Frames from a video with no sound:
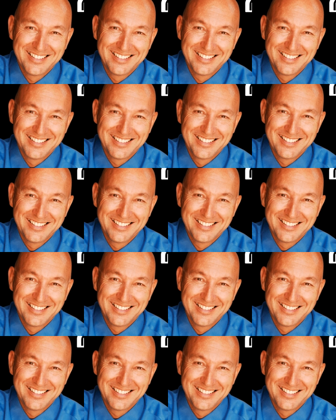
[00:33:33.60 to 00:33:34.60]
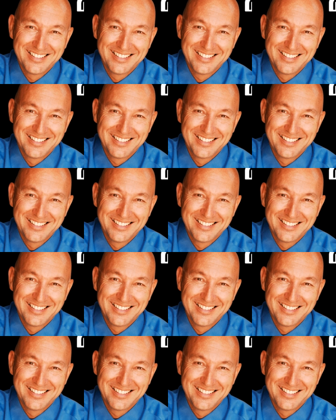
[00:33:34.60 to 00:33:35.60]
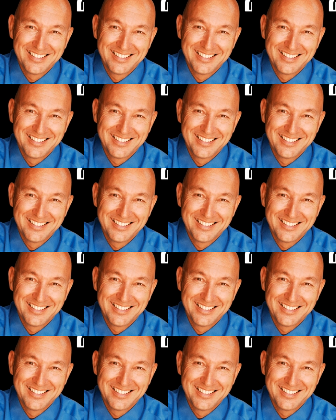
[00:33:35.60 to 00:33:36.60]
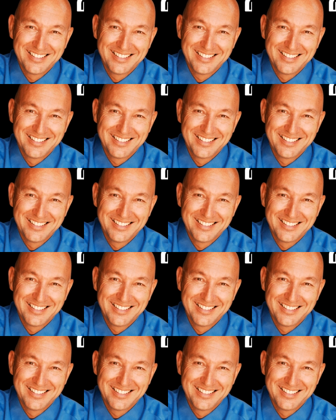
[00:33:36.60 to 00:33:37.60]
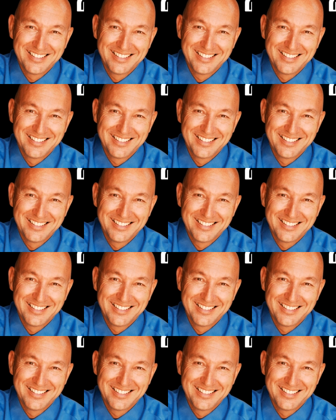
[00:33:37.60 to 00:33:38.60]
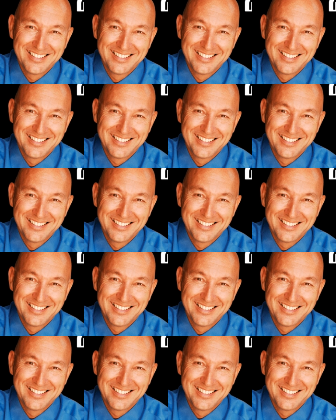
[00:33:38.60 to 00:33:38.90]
The face doesn't move, so there is nothing to read.